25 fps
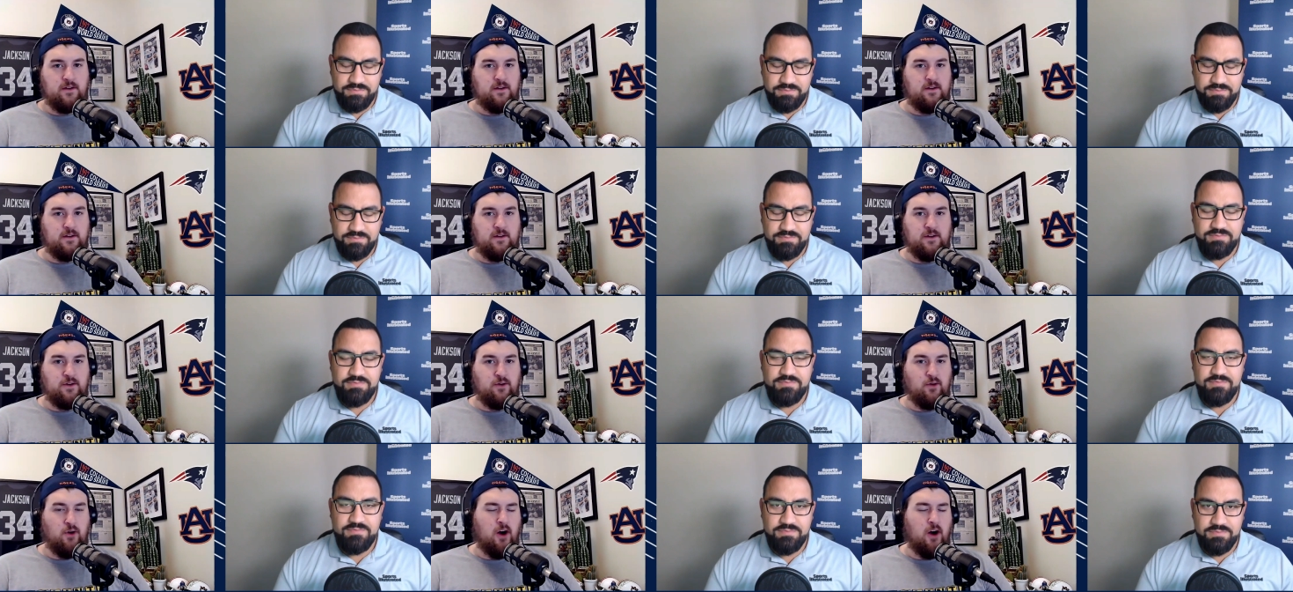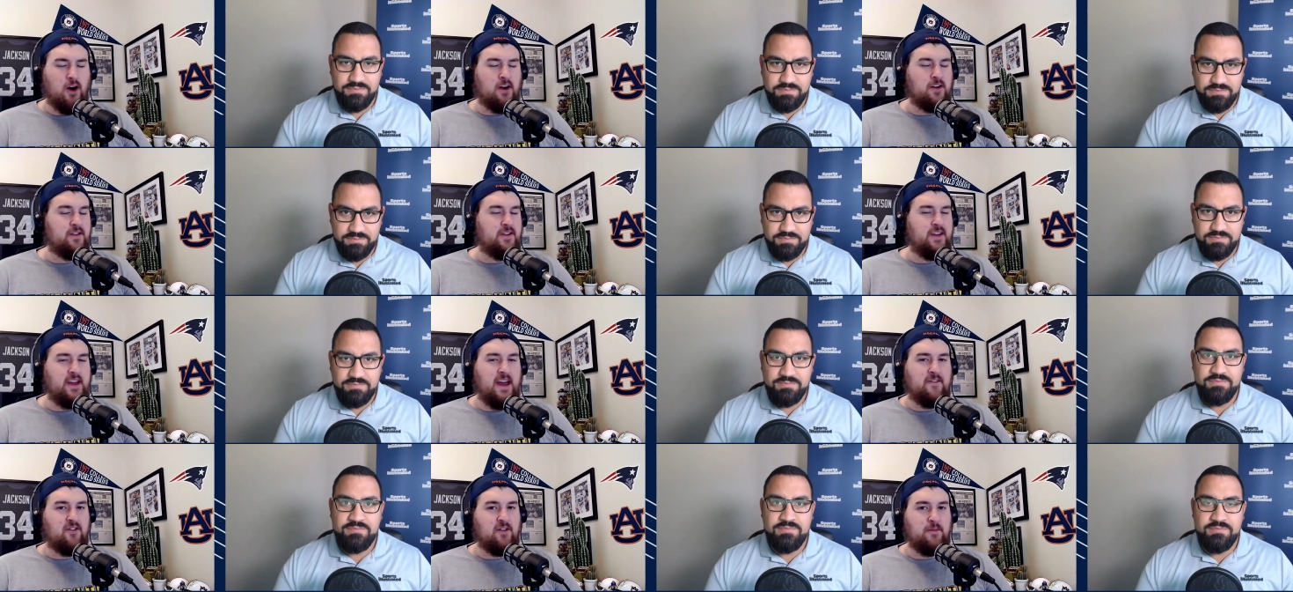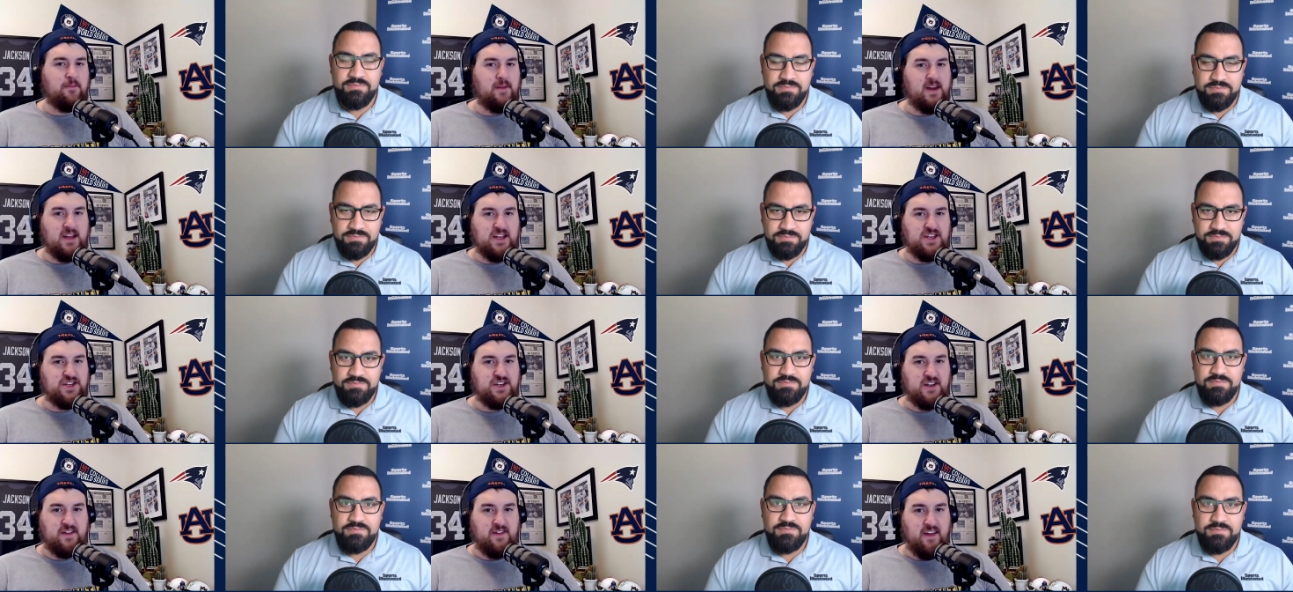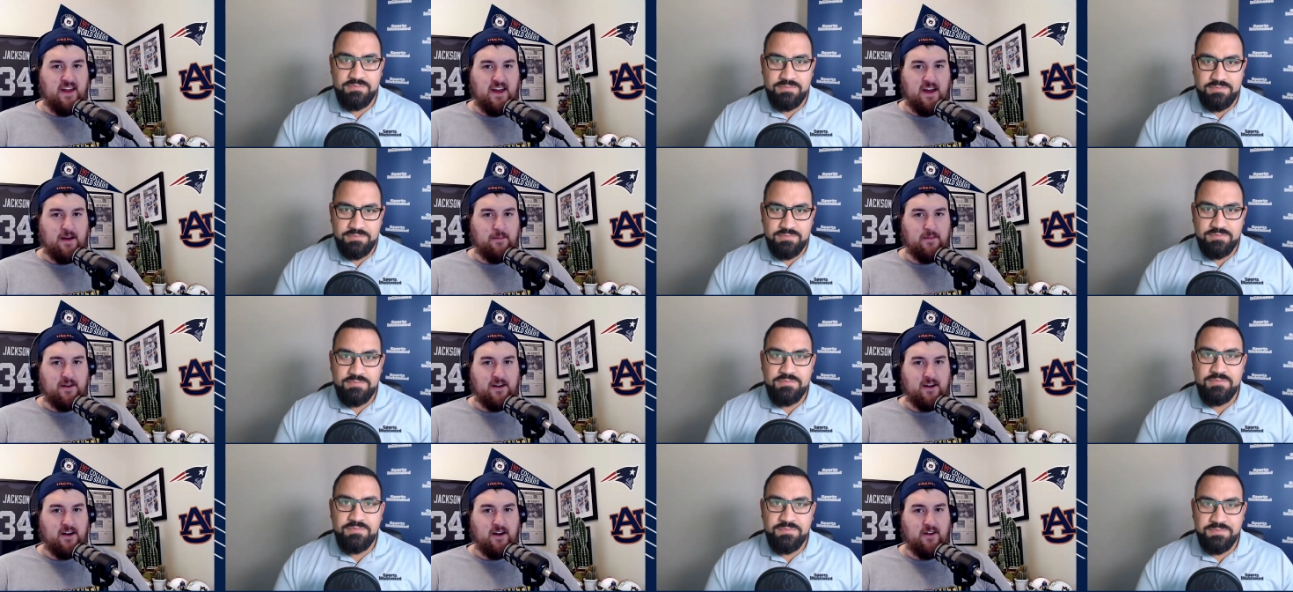Speaker 1: You hardly ever mention
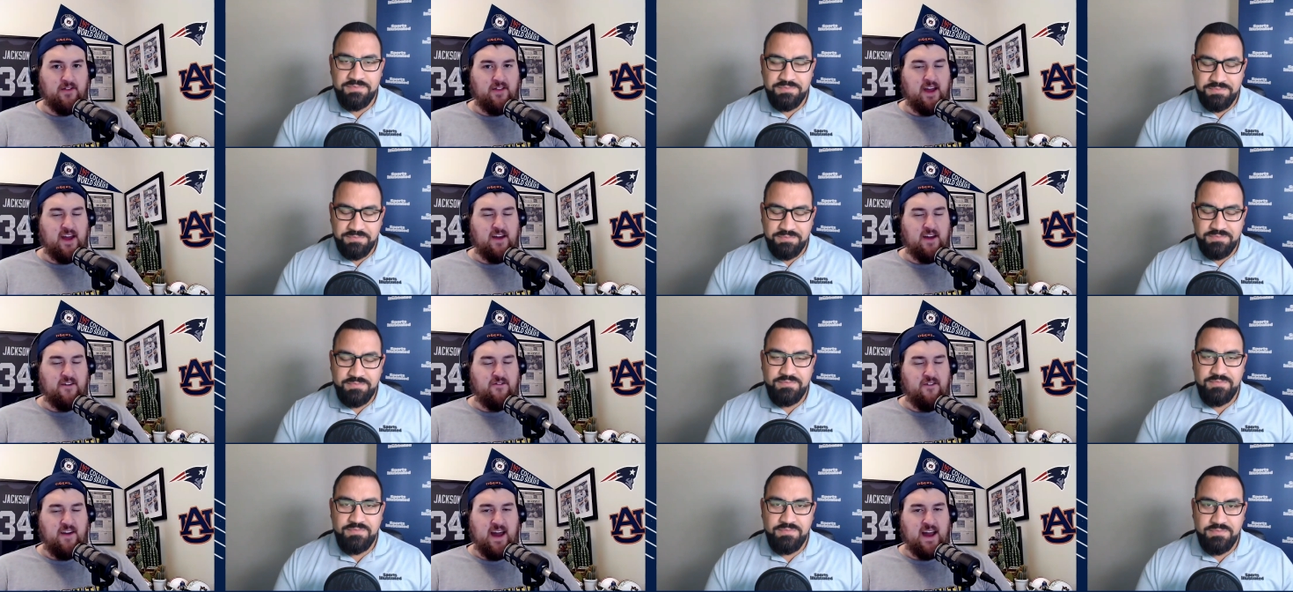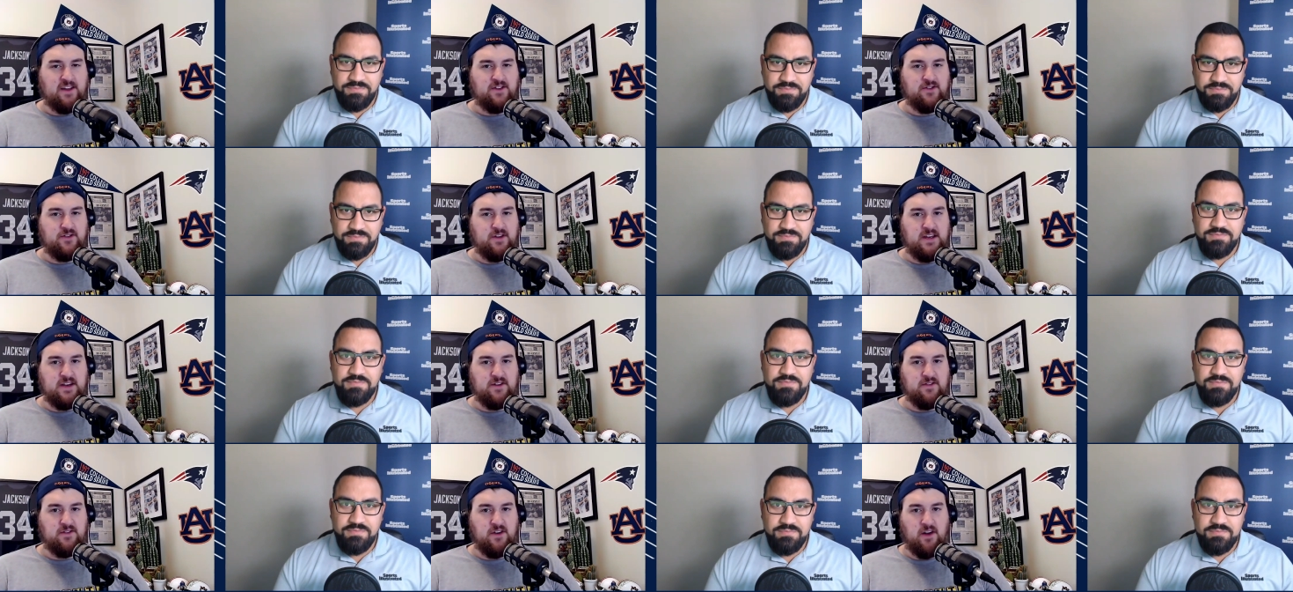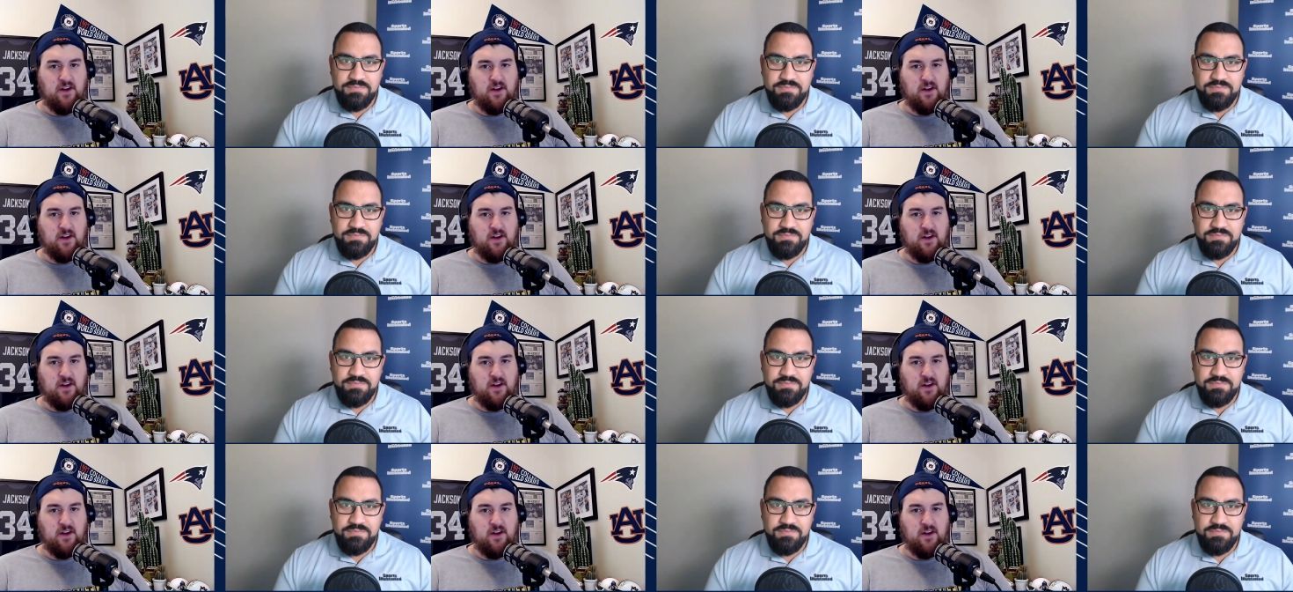them. Are they a factor here at